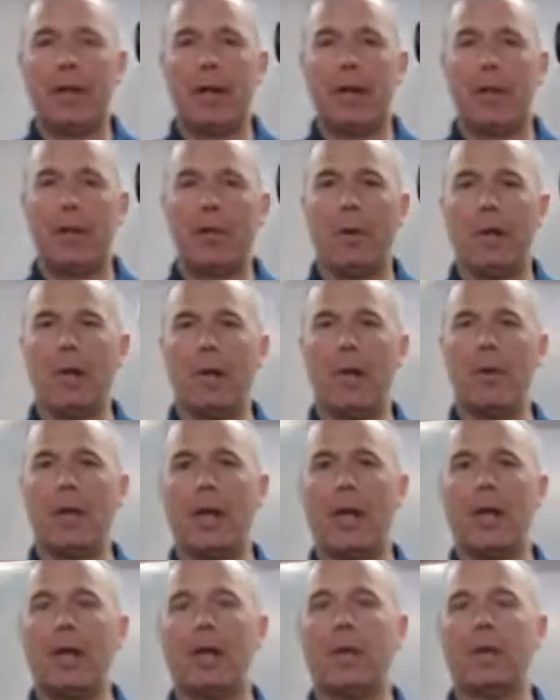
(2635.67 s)
cranking away
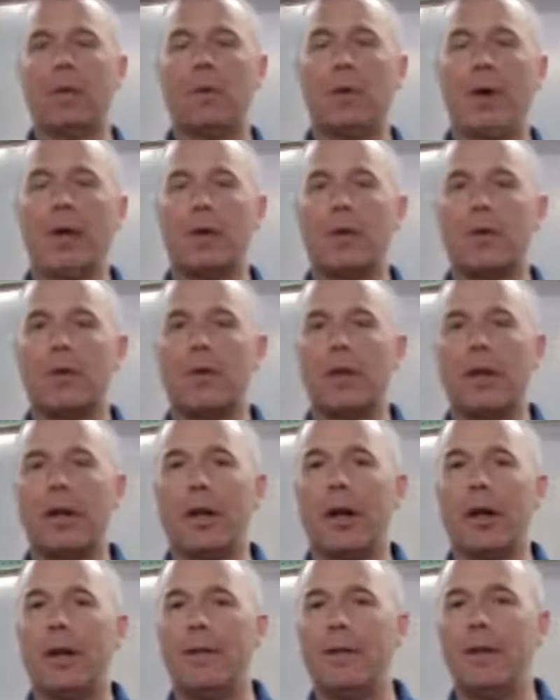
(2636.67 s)
because you got to get the water
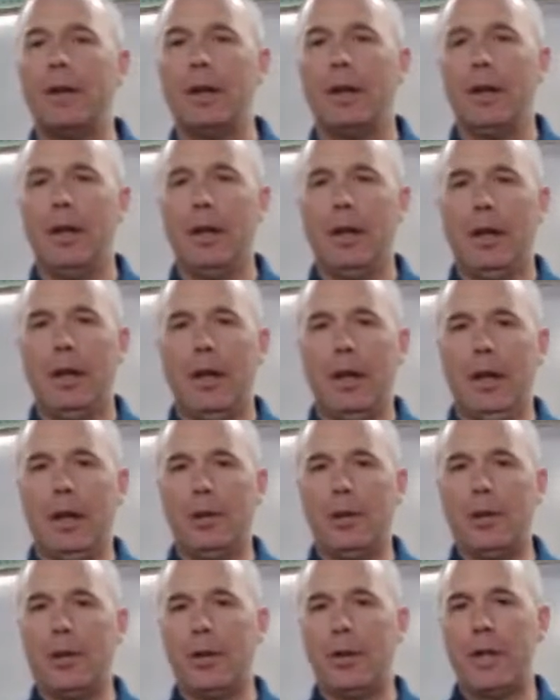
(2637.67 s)
shut off,
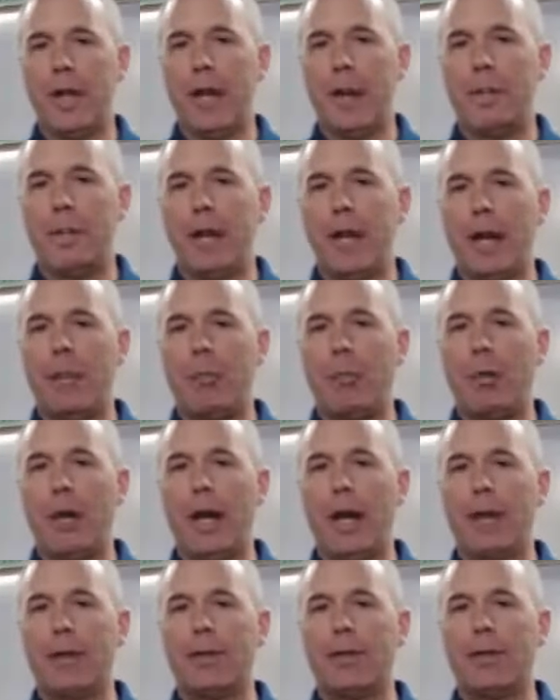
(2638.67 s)
and you snap that